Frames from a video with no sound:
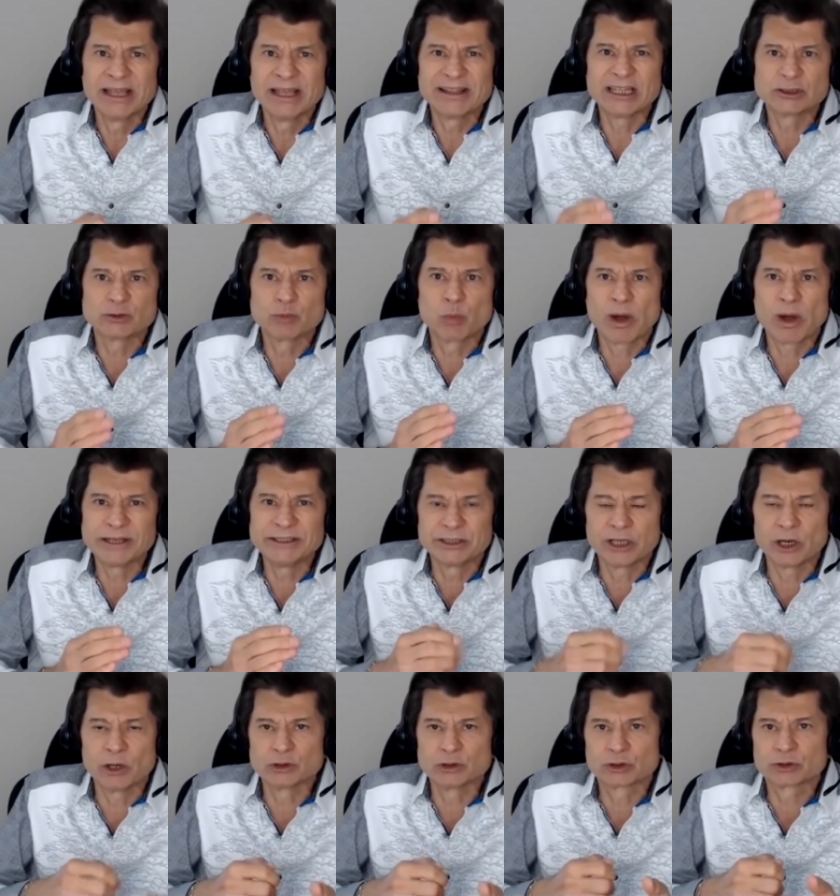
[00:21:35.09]
that's one
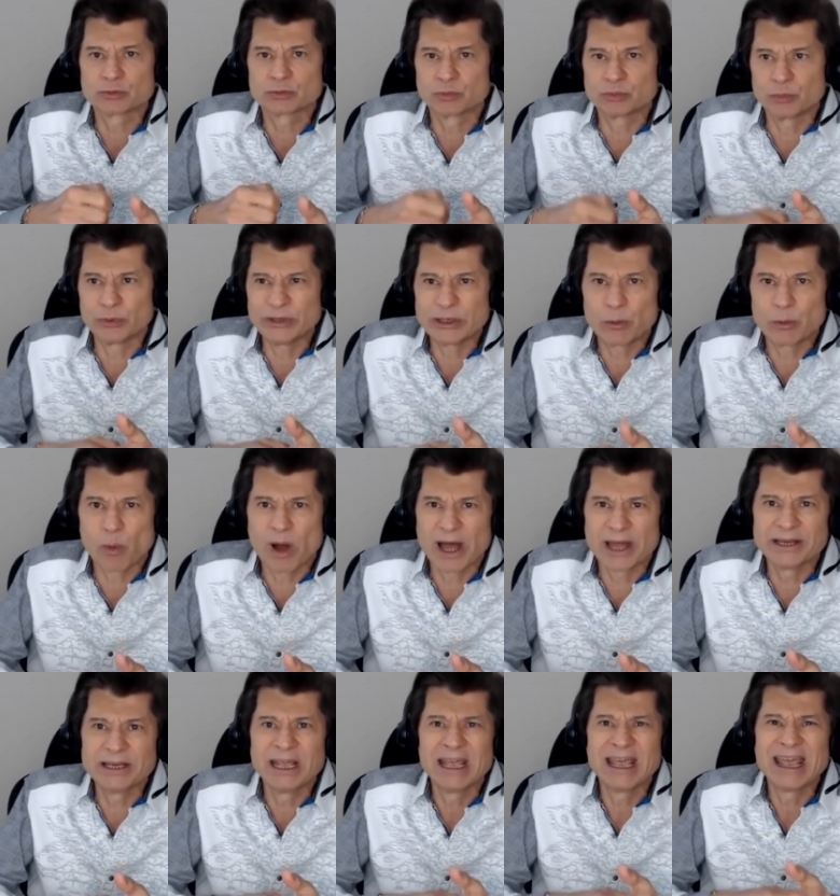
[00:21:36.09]
dose week
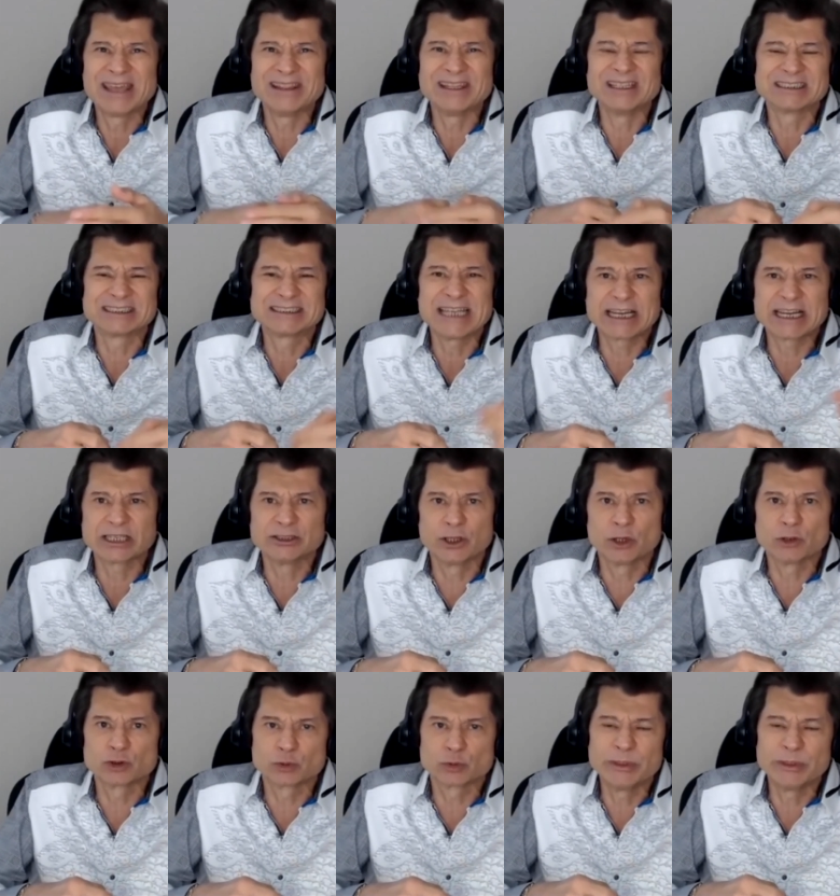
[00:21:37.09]
one and then second
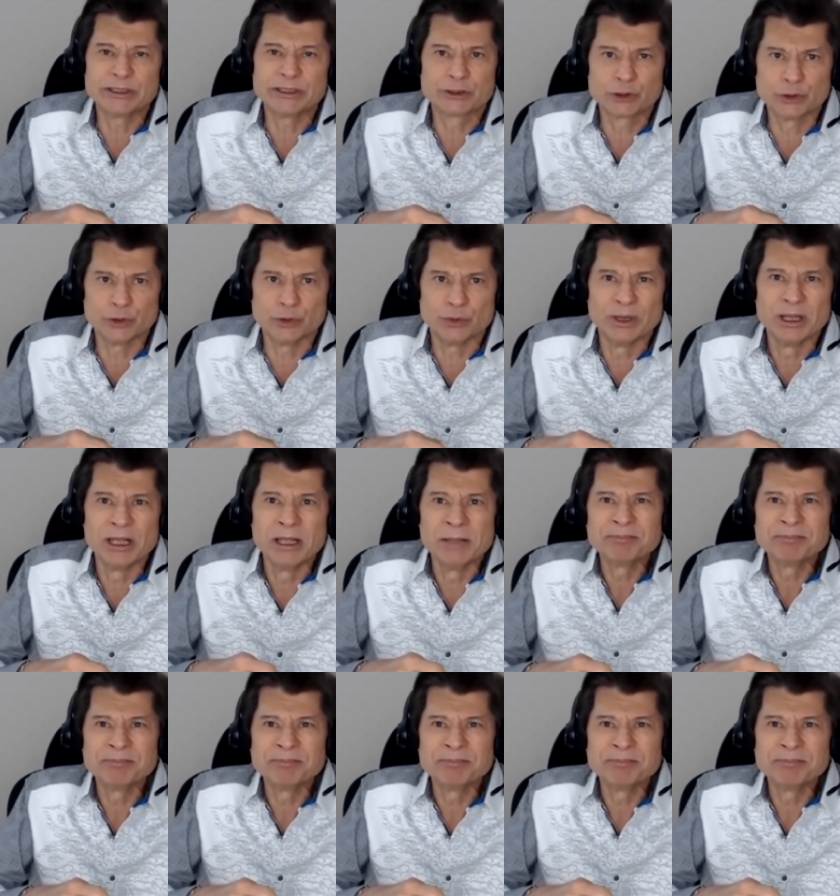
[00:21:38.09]
dose week two